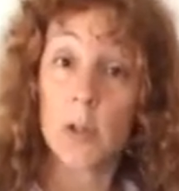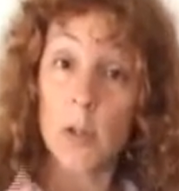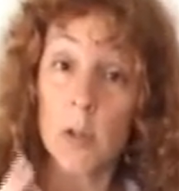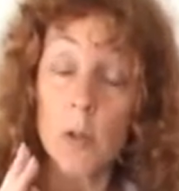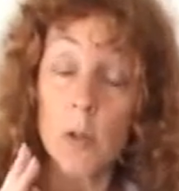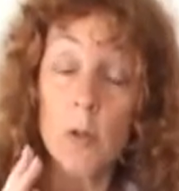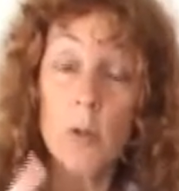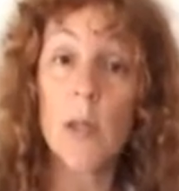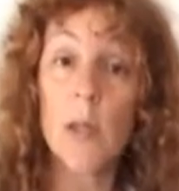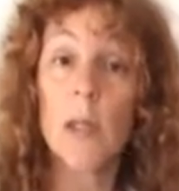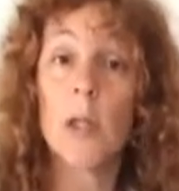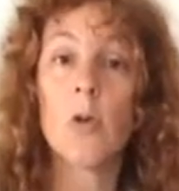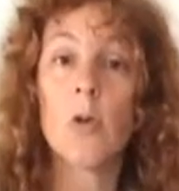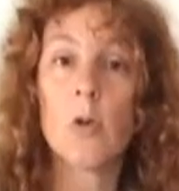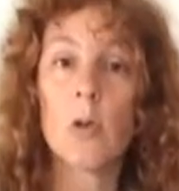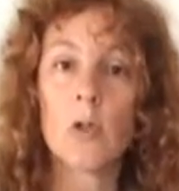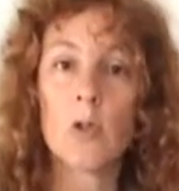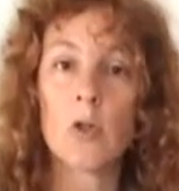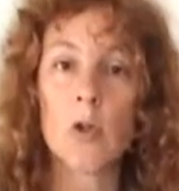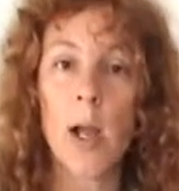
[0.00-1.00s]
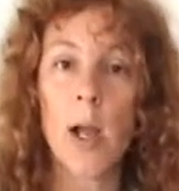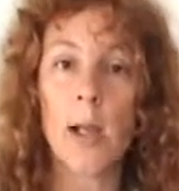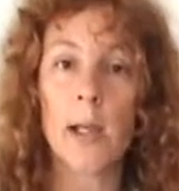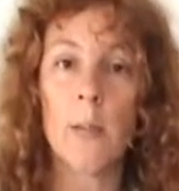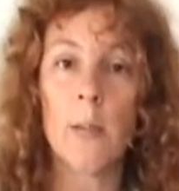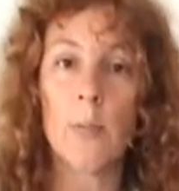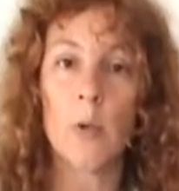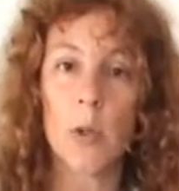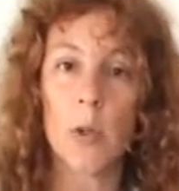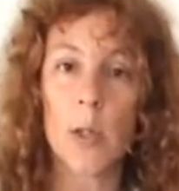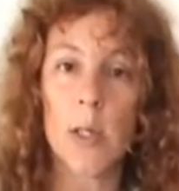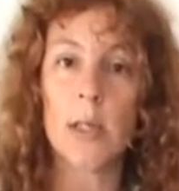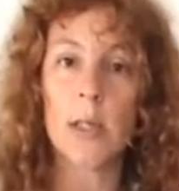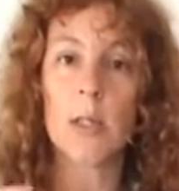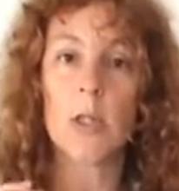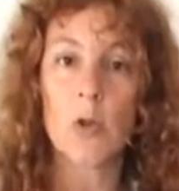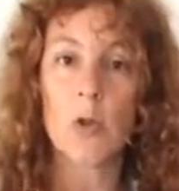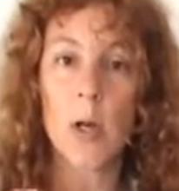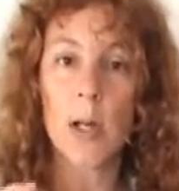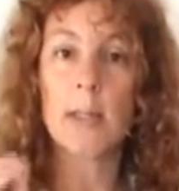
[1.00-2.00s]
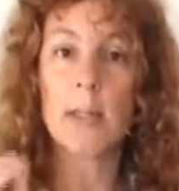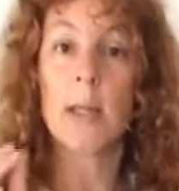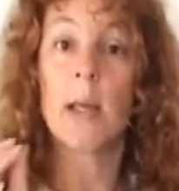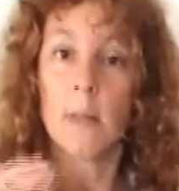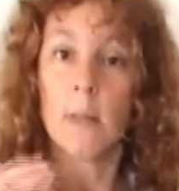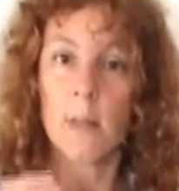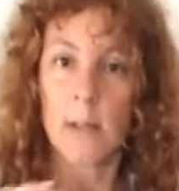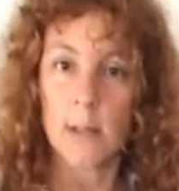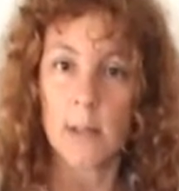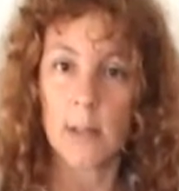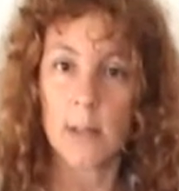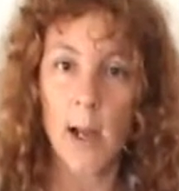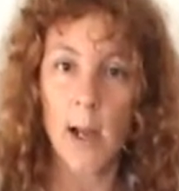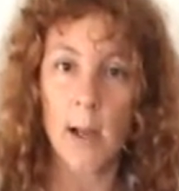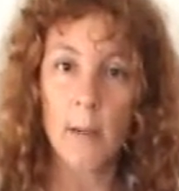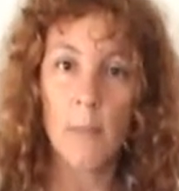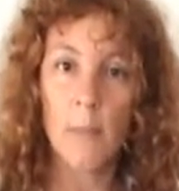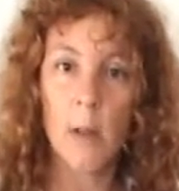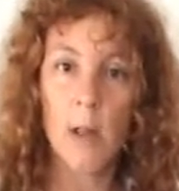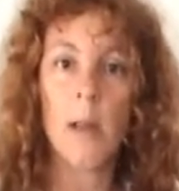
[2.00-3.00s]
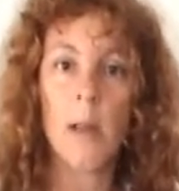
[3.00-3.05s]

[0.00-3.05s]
Do you think you can try and keep your knees straight this time?